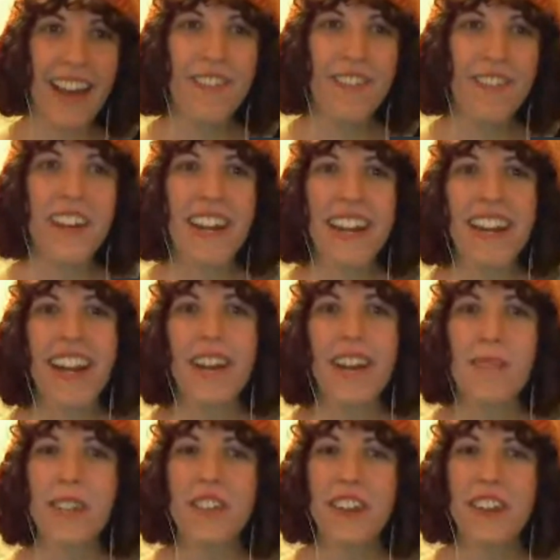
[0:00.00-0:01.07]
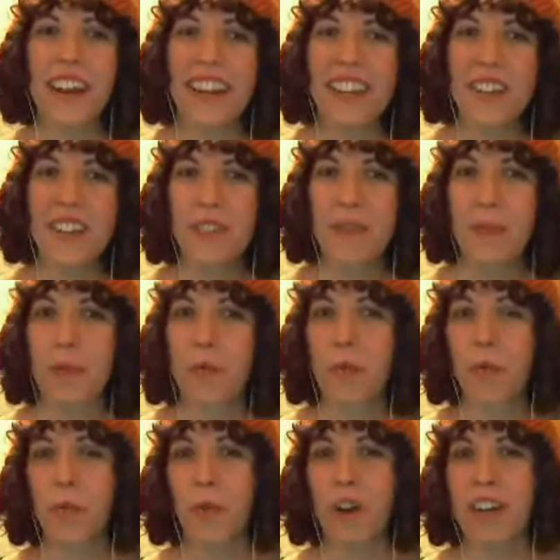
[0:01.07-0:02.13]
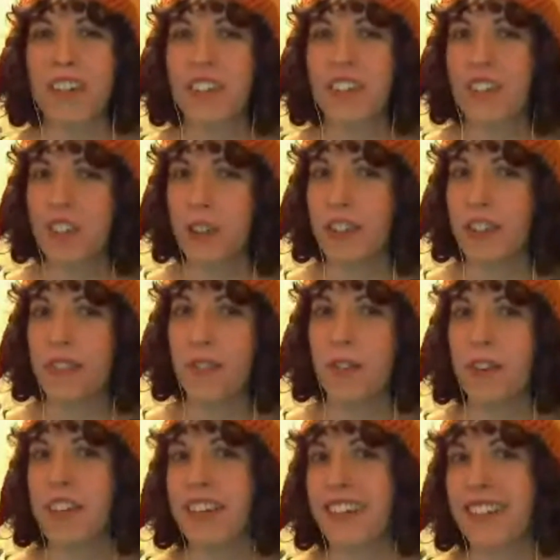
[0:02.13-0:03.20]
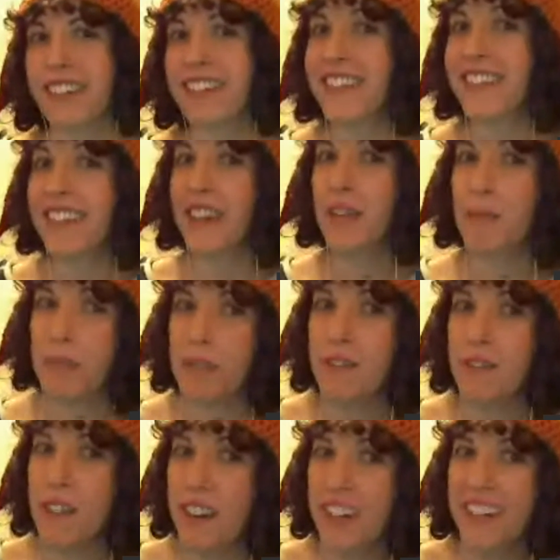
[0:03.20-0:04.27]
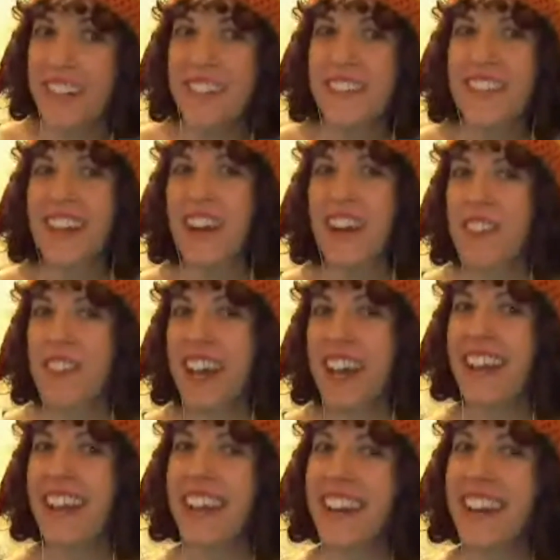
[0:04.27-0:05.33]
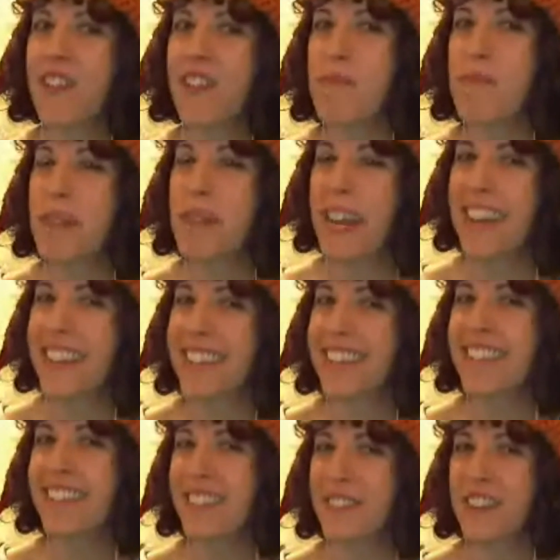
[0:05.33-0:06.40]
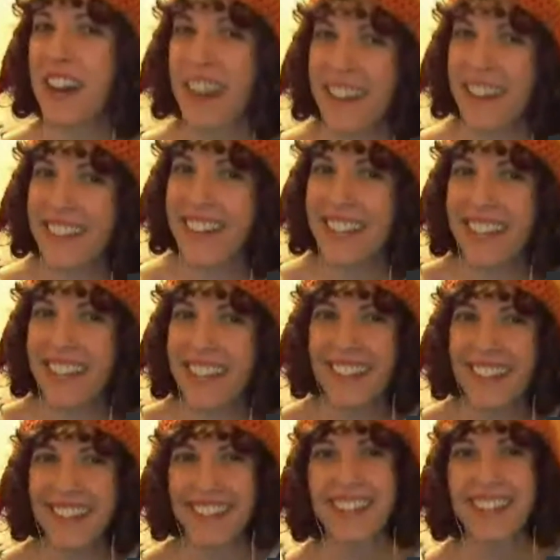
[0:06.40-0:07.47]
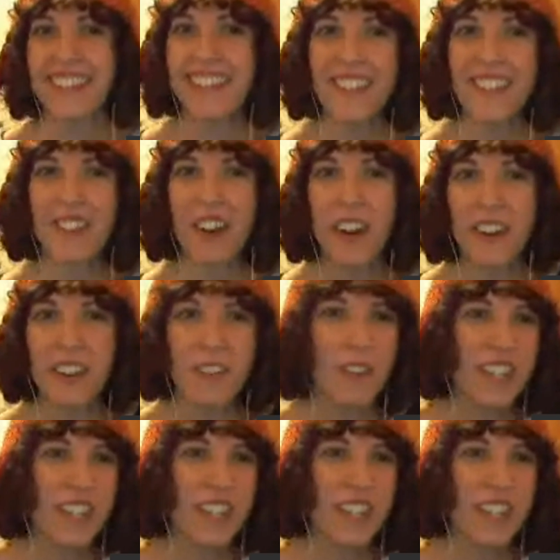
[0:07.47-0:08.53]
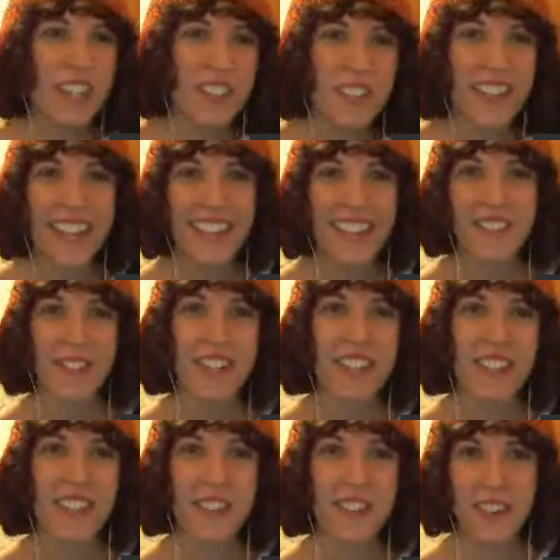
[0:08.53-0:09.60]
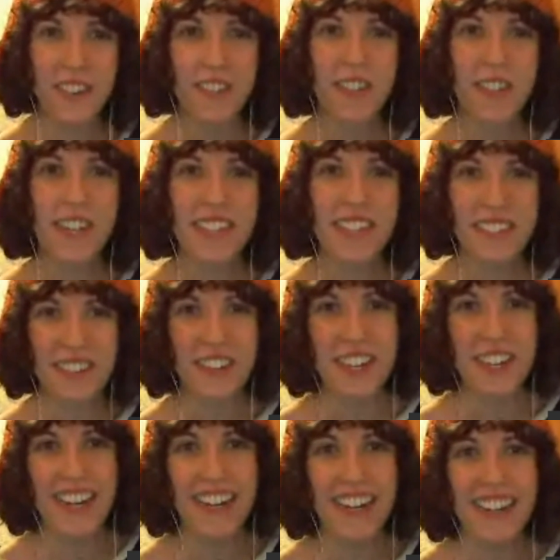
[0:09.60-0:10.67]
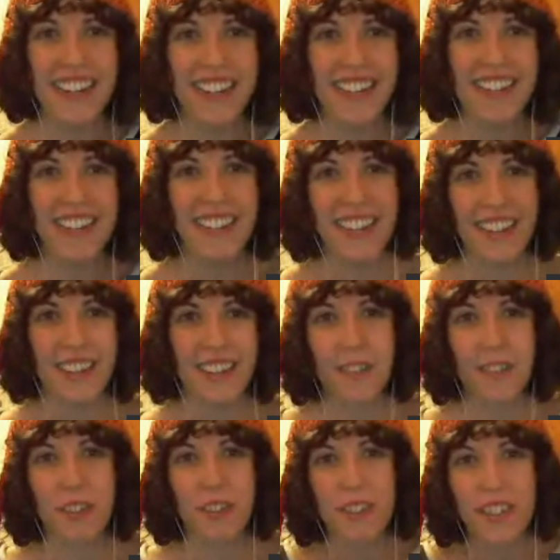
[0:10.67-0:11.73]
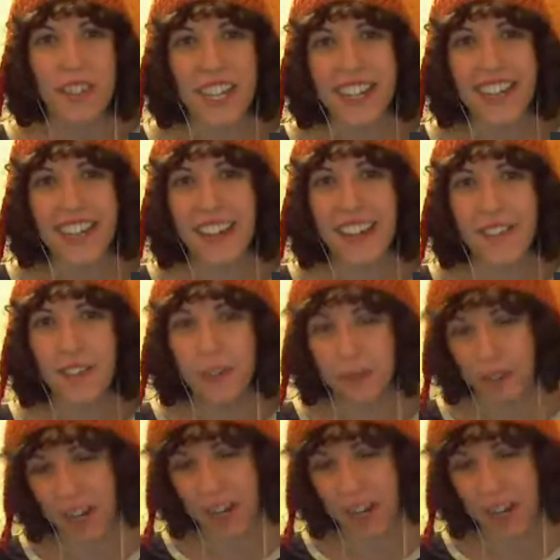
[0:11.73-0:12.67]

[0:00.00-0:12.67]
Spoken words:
I've been trying to watch shows I've already seen before, so that way I kind of have a basis of knowledge, because it is hard to watch new things when you don't know what's going on, and with crocheting you have to